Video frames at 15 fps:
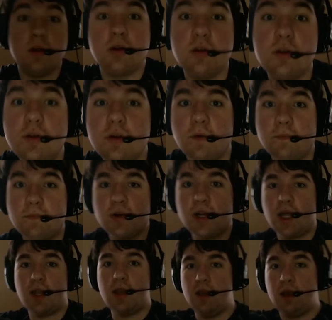Don't forget,
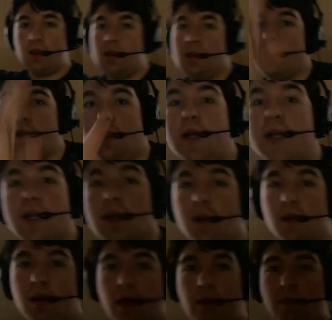like,
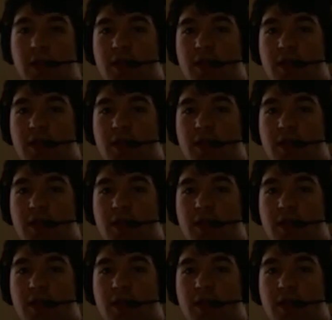comment,